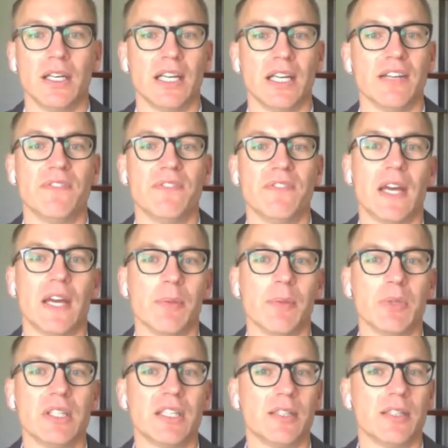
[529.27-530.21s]
I have
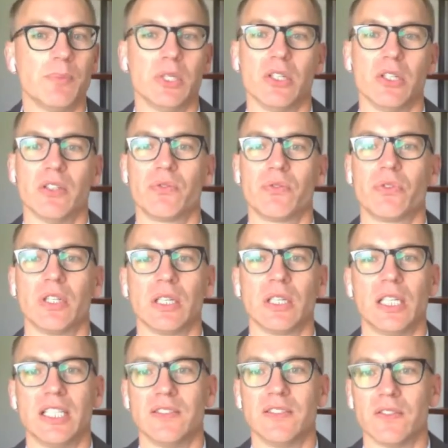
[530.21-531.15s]
family that have been on the front
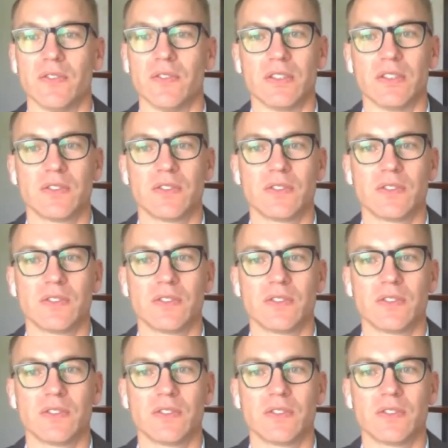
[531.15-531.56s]
lines of this.